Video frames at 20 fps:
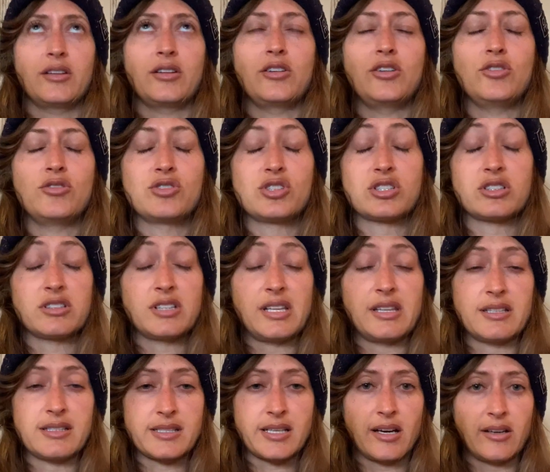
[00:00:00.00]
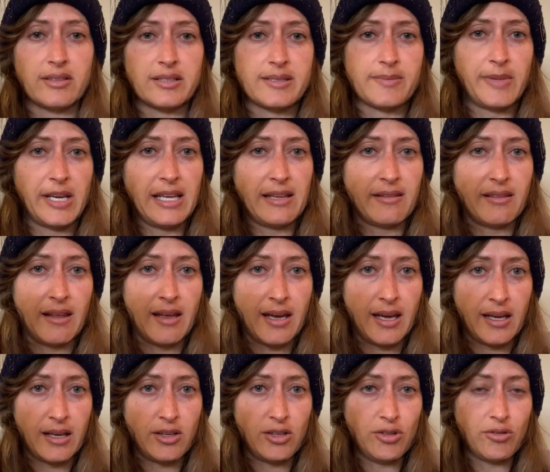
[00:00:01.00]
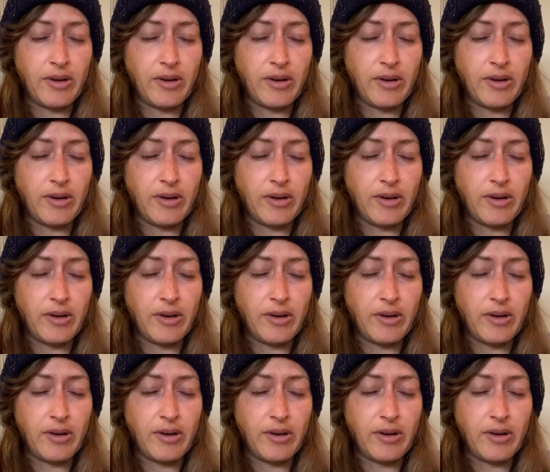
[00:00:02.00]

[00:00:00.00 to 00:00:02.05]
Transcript: usually that tells me that